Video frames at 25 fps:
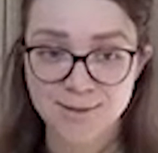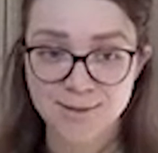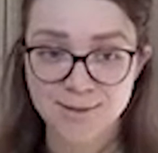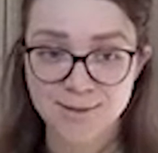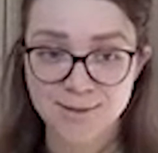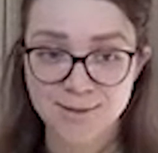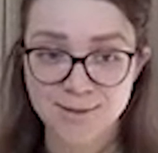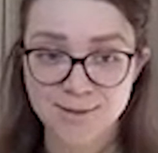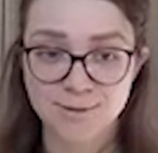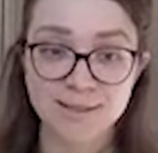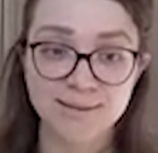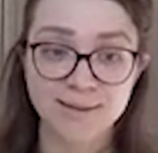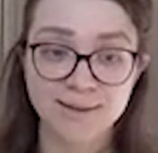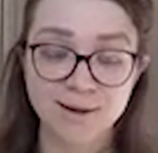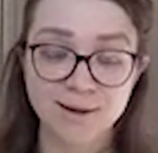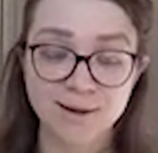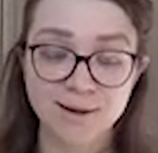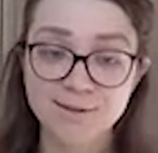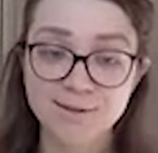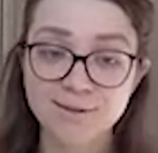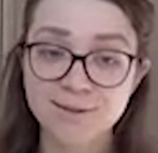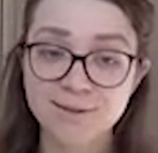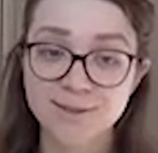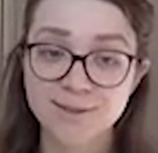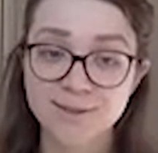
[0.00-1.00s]
acts of
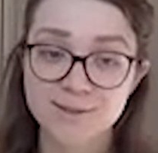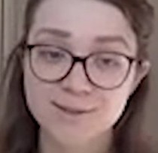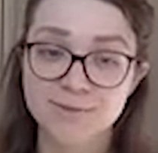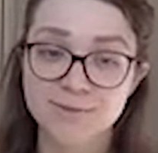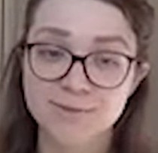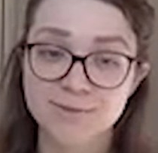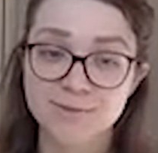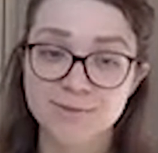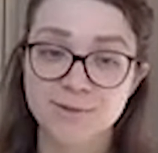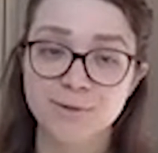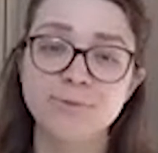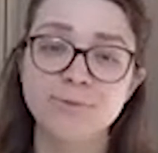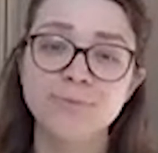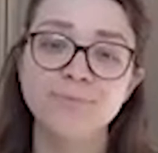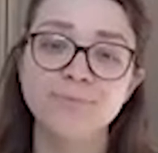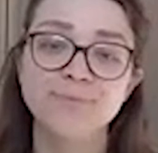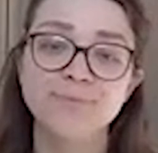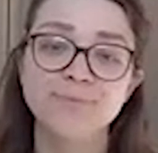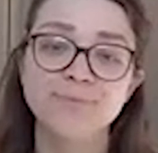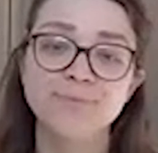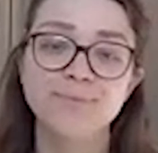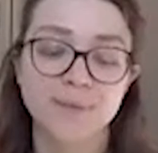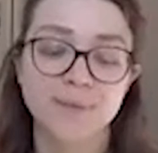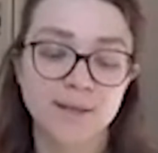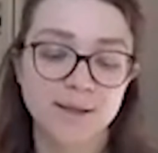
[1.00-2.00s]
data governance for
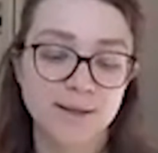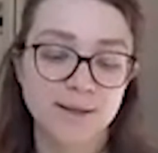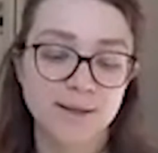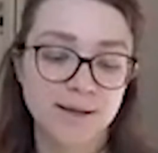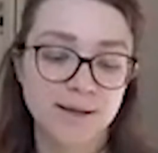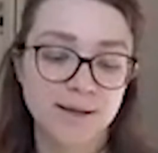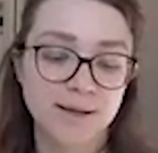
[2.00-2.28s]
you.